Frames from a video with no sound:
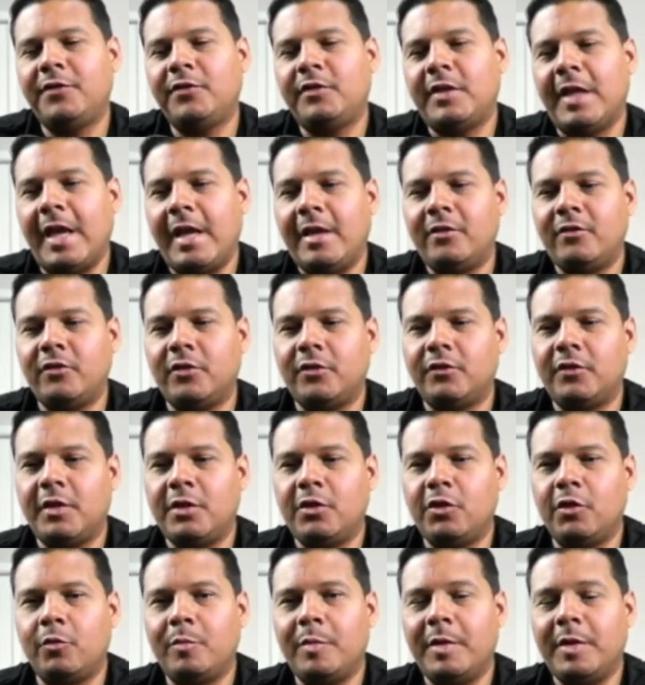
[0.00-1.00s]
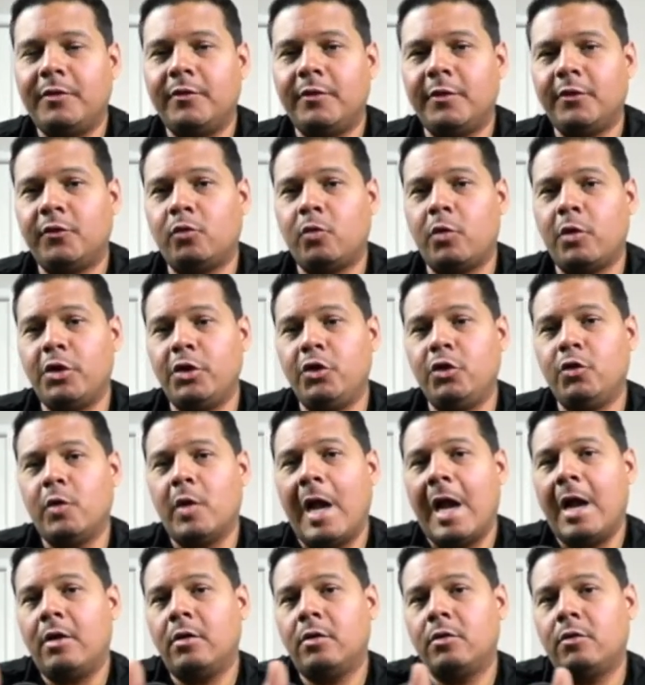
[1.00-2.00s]
stages in your business where
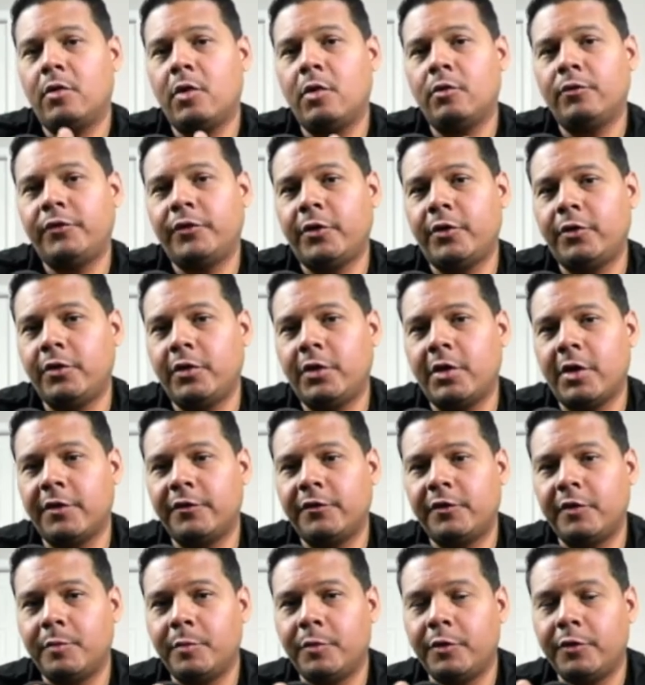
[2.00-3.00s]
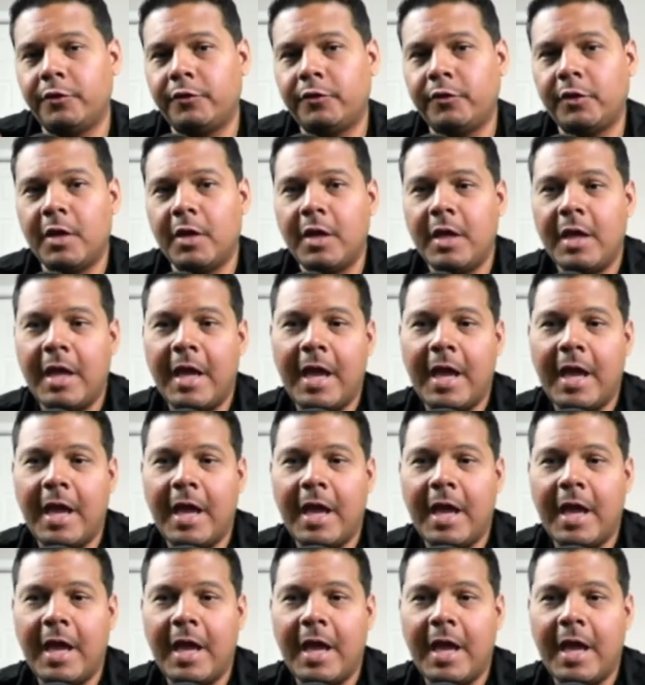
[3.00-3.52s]
you outgrow certain customers